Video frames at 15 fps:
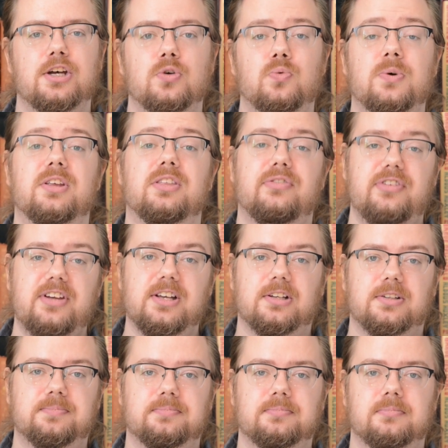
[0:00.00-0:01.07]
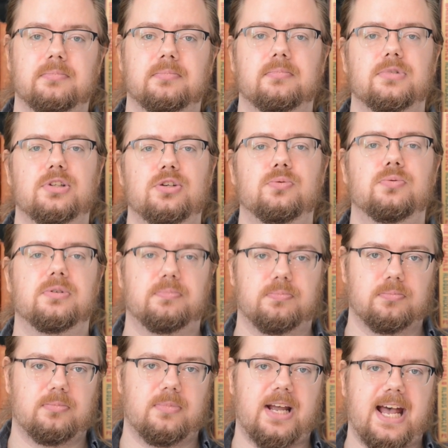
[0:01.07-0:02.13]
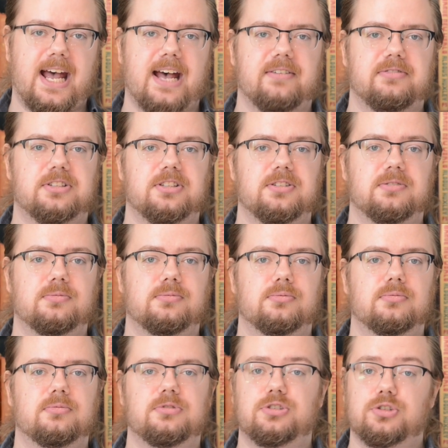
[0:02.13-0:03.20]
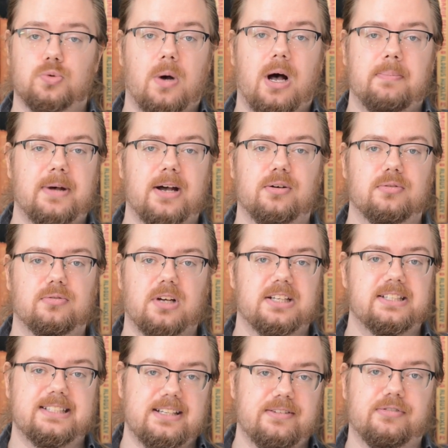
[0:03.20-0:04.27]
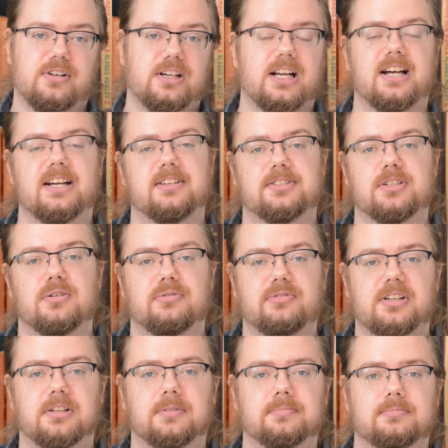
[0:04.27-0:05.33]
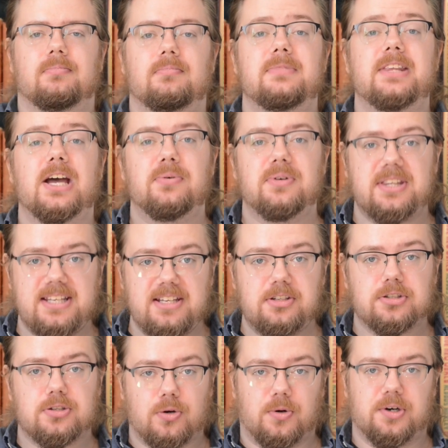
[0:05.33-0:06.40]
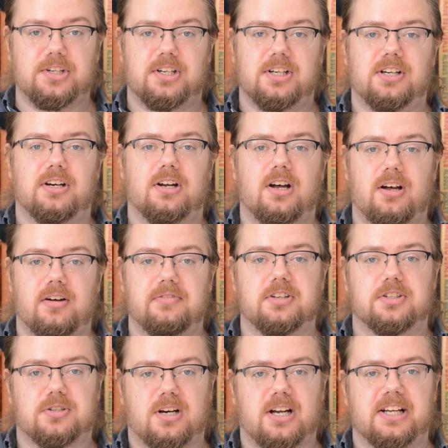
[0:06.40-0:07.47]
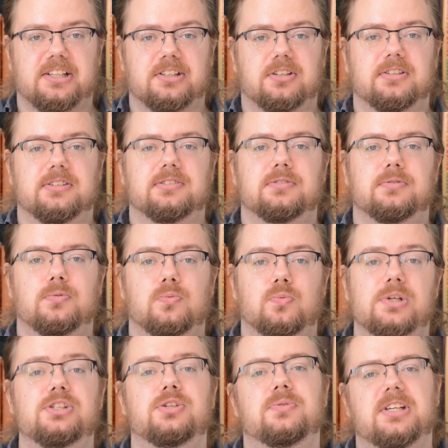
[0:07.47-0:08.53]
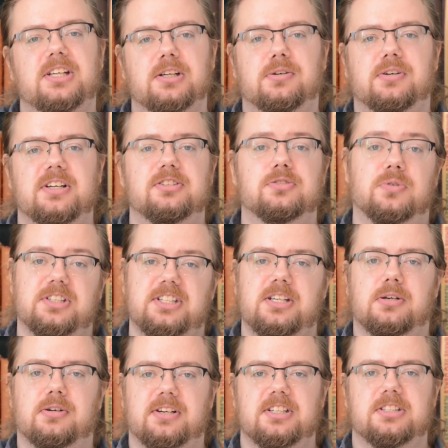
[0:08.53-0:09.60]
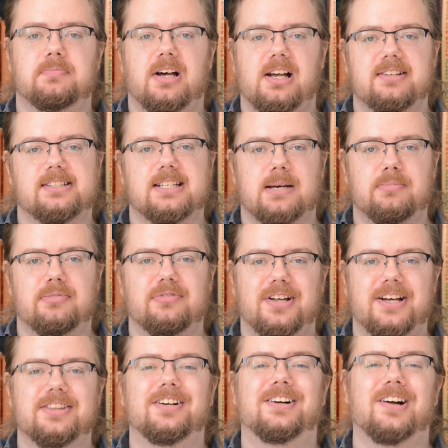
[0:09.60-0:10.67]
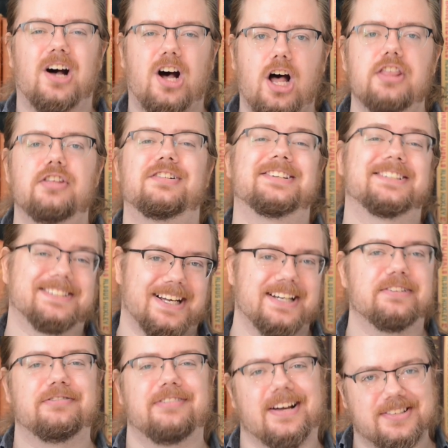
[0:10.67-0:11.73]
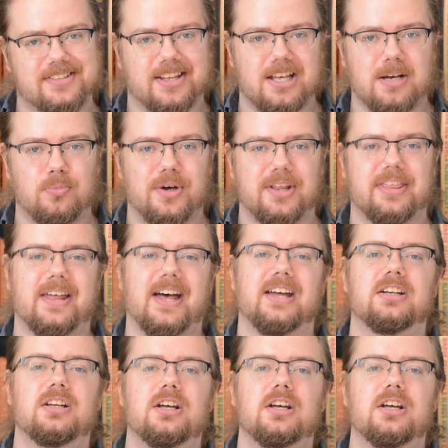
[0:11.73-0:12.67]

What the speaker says: With film, you would have to swap out a different ISO film. Now, with each corner of the triangle, when you increase or decrease by a stop of light, there are other side effects that come with that.